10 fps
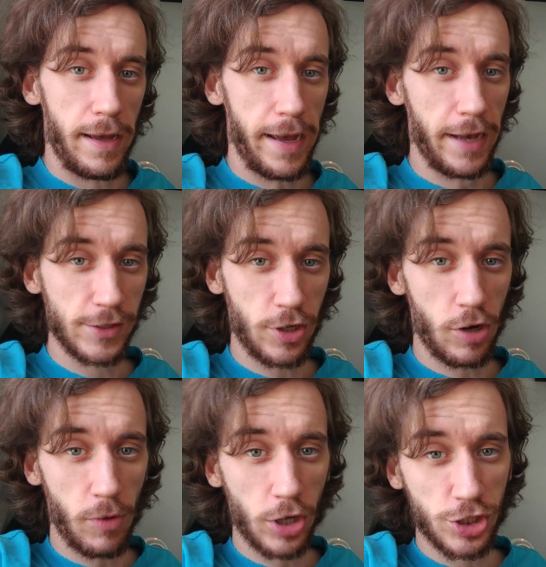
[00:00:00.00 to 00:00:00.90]
How's it
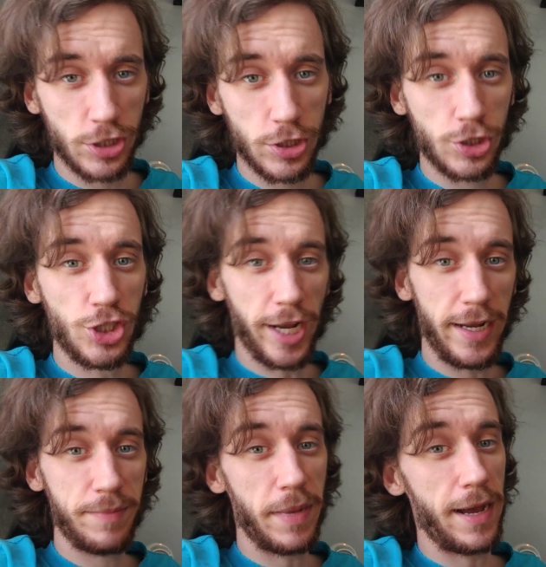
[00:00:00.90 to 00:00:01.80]
going, Martians?
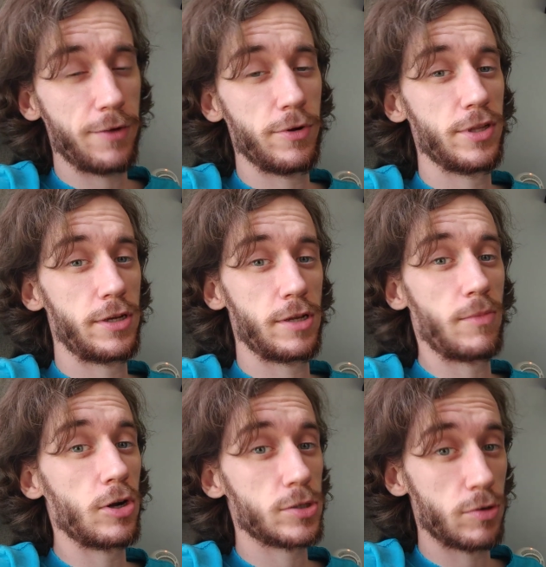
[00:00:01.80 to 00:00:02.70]
Jade back with another
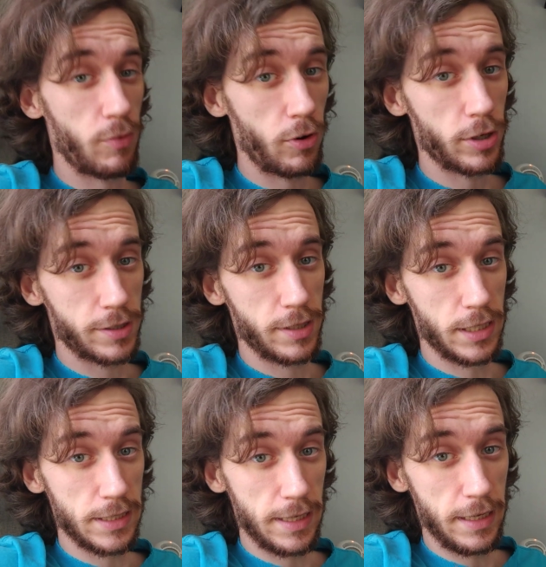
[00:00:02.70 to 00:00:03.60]
Martian report.
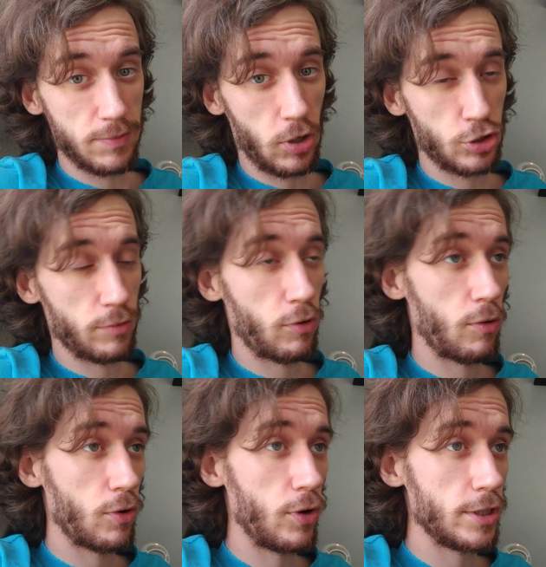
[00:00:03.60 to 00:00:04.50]
And in today's Martian
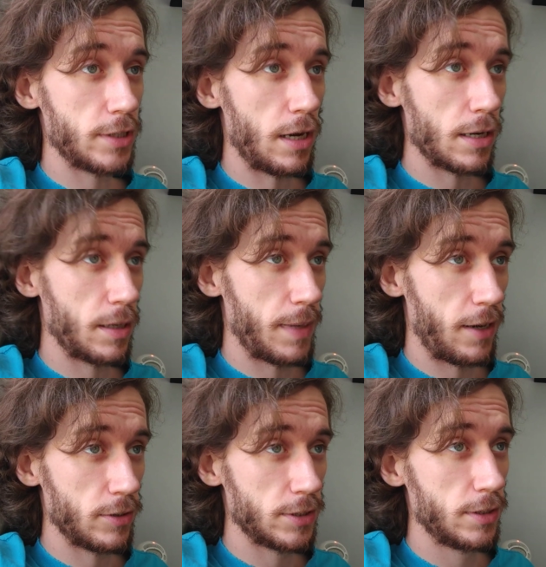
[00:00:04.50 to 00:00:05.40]
report, we're going to talk
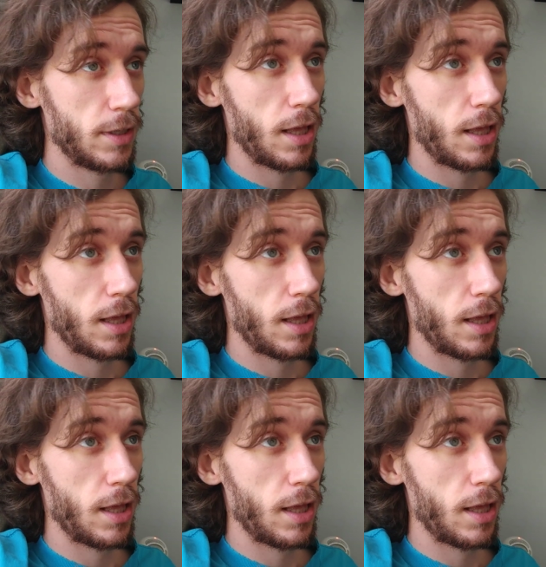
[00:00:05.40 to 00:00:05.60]
about